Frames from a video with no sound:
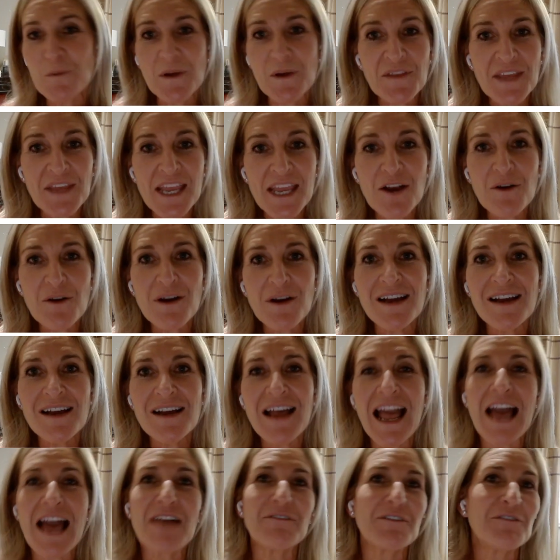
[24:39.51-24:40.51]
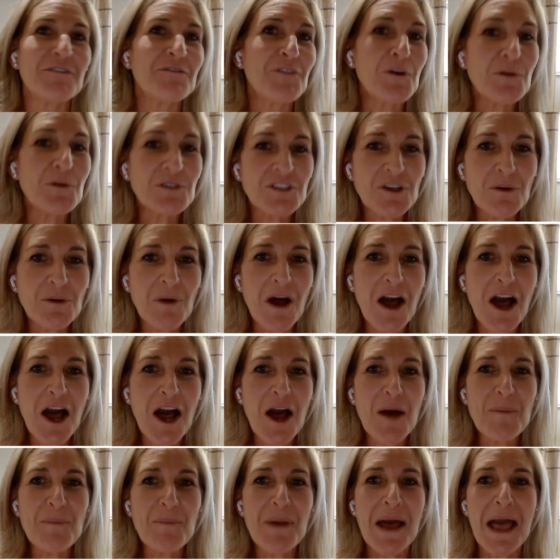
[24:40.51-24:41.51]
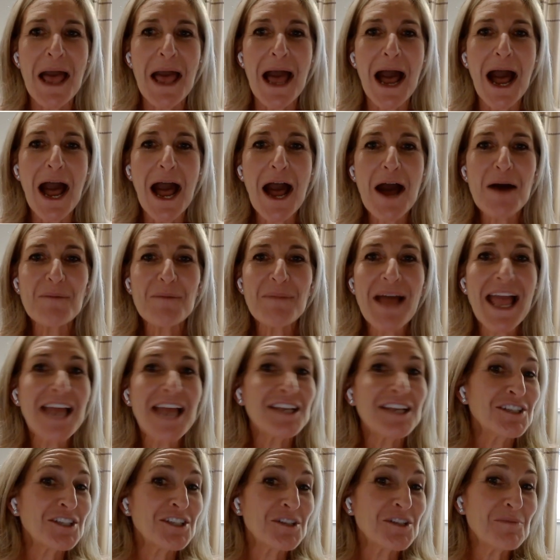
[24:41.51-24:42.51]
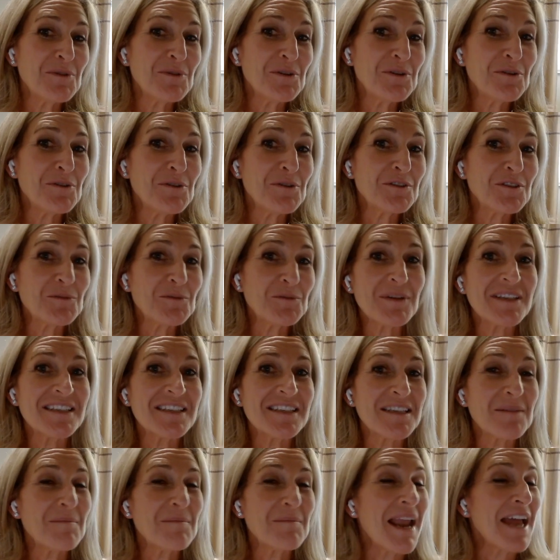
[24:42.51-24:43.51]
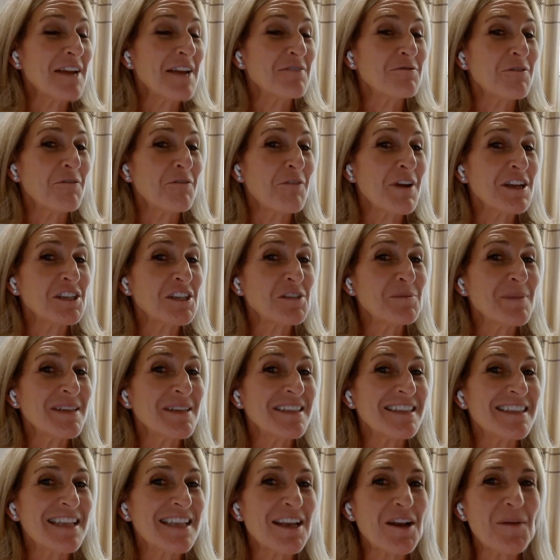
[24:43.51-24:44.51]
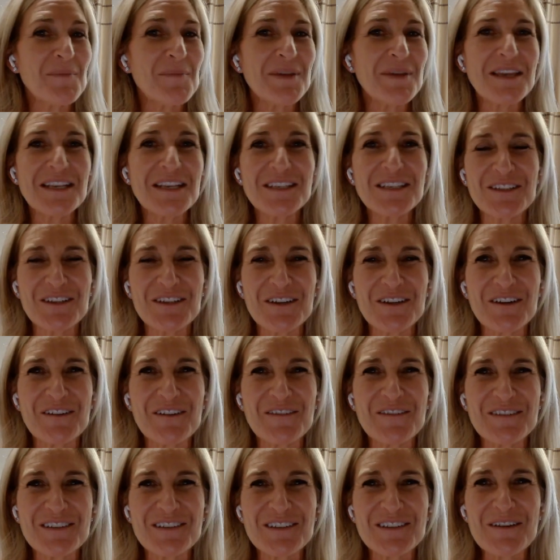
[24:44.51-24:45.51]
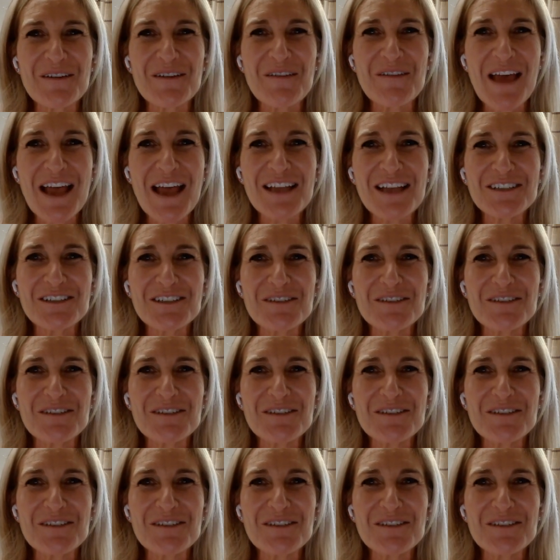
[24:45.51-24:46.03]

with Kirra, have a photo op, um, and schmooze with some light refreshments that are being served. So that